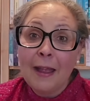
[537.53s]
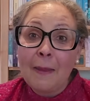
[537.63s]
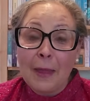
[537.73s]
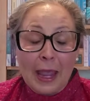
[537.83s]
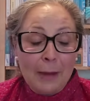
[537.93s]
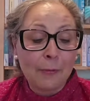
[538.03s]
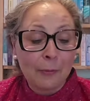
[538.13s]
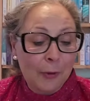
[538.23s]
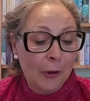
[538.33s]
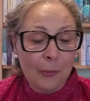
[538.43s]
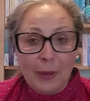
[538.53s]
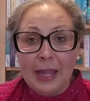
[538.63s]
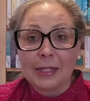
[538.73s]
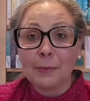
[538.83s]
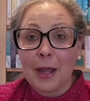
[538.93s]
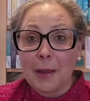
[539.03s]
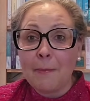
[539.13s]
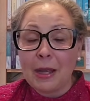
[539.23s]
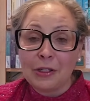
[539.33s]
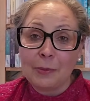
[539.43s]
the Apron Pocket Pants by
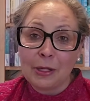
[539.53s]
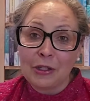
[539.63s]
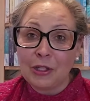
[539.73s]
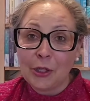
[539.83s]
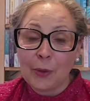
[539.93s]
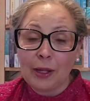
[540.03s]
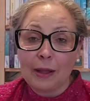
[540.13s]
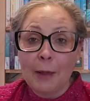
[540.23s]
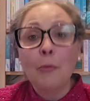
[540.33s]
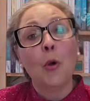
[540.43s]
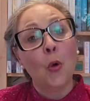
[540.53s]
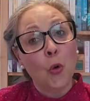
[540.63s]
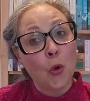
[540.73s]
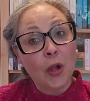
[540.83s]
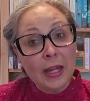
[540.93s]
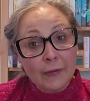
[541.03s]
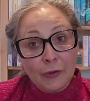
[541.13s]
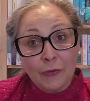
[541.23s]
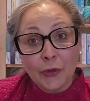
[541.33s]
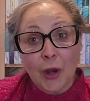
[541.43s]
Matchy Matchy Sewing Club, or if
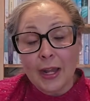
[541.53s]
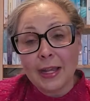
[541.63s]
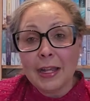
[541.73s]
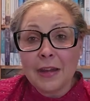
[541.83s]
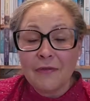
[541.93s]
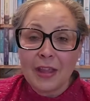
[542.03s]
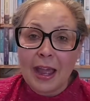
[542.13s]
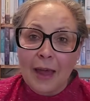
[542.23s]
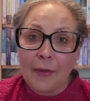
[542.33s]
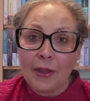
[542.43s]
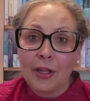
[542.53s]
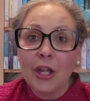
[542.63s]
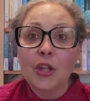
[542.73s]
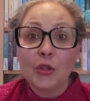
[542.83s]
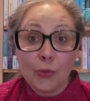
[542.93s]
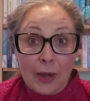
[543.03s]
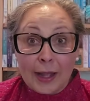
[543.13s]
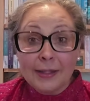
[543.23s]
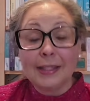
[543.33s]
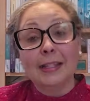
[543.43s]
you've tried any of their other
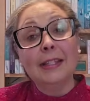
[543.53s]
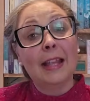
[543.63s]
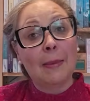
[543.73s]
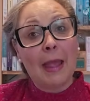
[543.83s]
trousers and